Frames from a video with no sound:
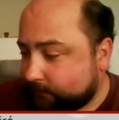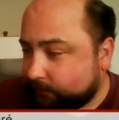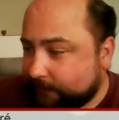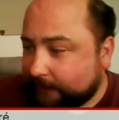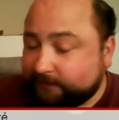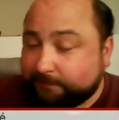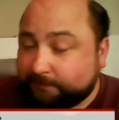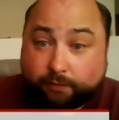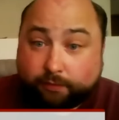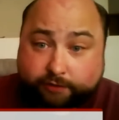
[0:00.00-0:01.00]
So that's
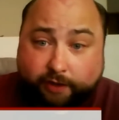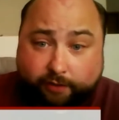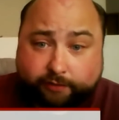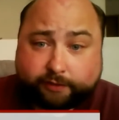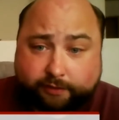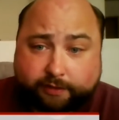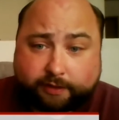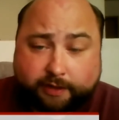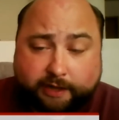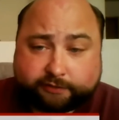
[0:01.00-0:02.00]
being worked on
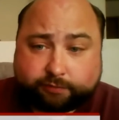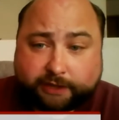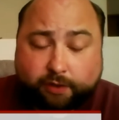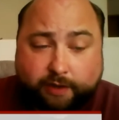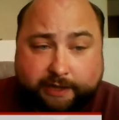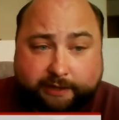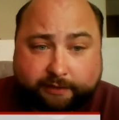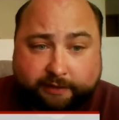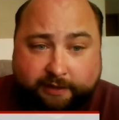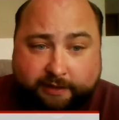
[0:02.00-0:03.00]
as we go, and
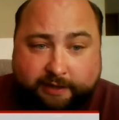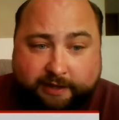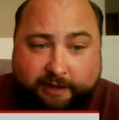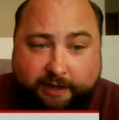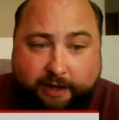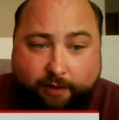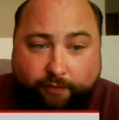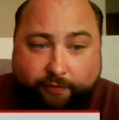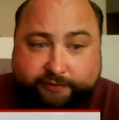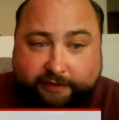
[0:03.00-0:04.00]
our
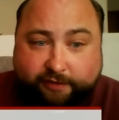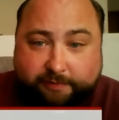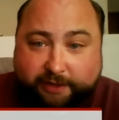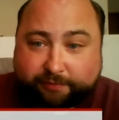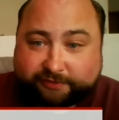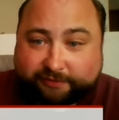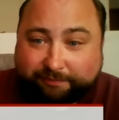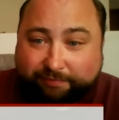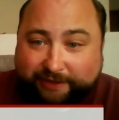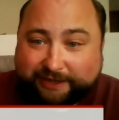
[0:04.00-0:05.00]
authors are coming up with
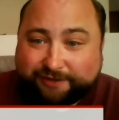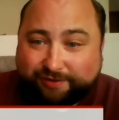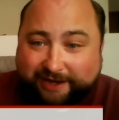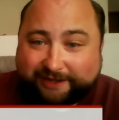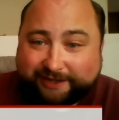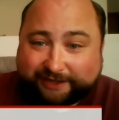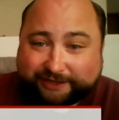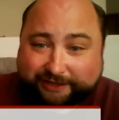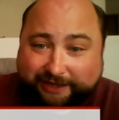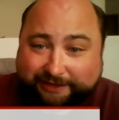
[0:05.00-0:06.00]
some pretty cool
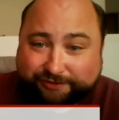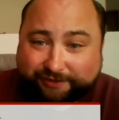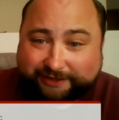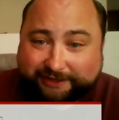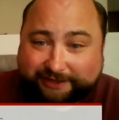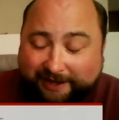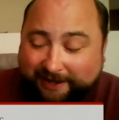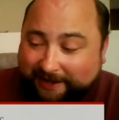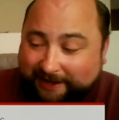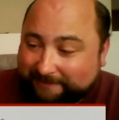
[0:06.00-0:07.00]
ideas, actually.
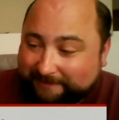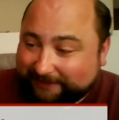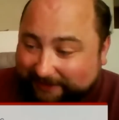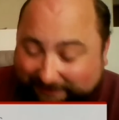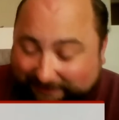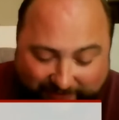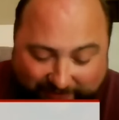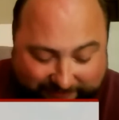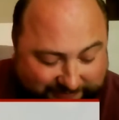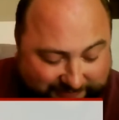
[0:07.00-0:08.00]
But
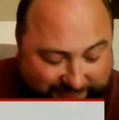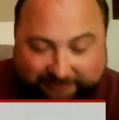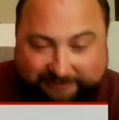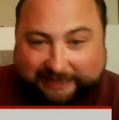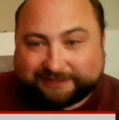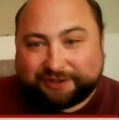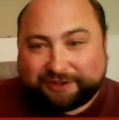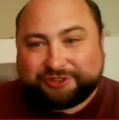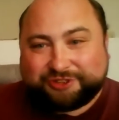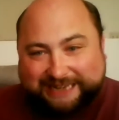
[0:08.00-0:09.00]
that's
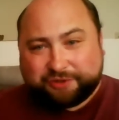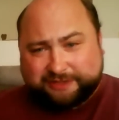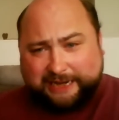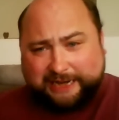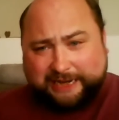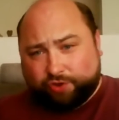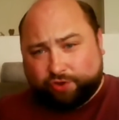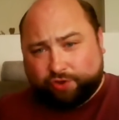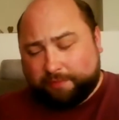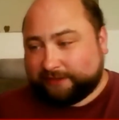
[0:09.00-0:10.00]
not yet the time to
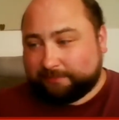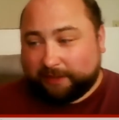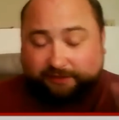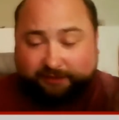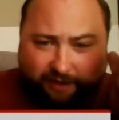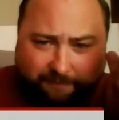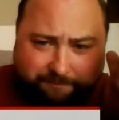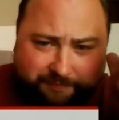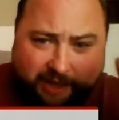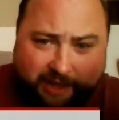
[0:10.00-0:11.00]
talk about this. But
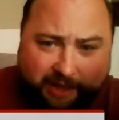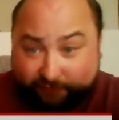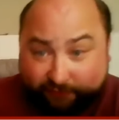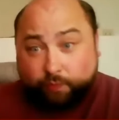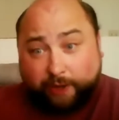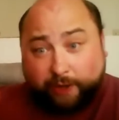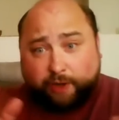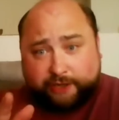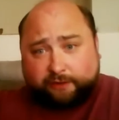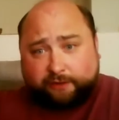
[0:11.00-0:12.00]
so we're
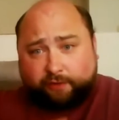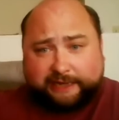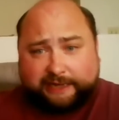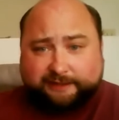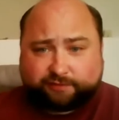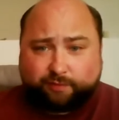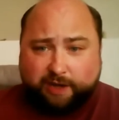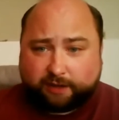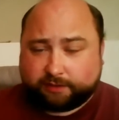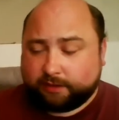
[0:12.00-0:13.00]
working on that as
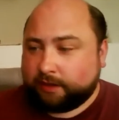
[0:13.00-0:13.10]
well.